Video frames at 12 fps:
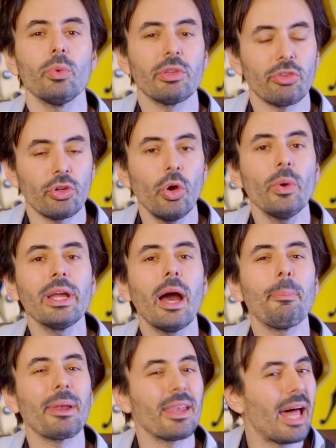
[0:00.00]
it's going
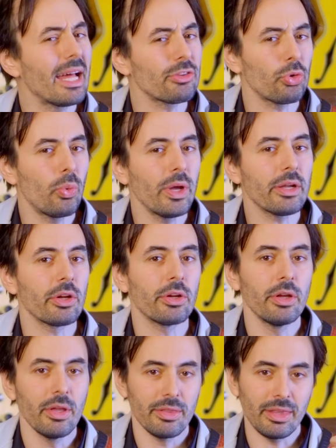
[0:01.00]
up a lot
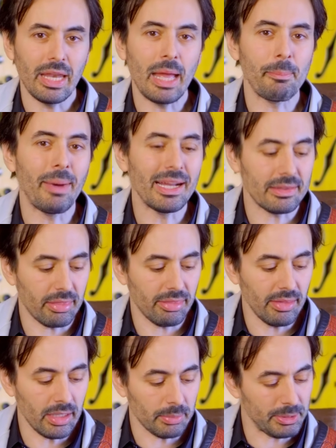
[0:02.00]
quicker than I might
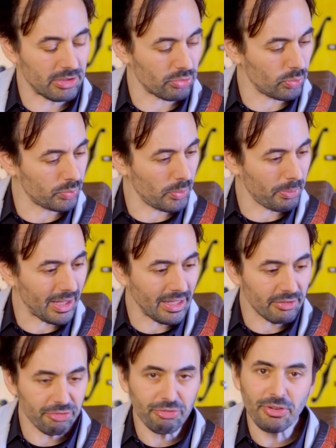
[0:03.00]
think, because when we're
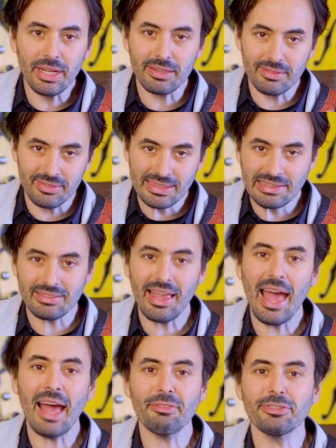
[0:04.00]
playing frets, these
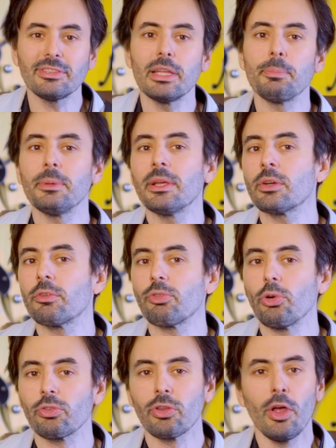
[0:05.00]
half-step
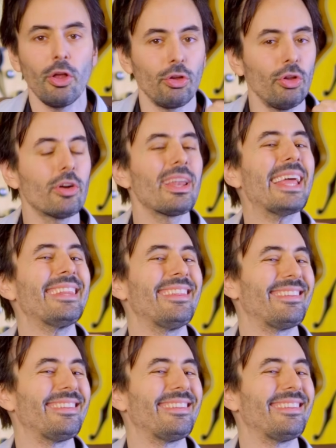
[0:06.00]
intervals look like the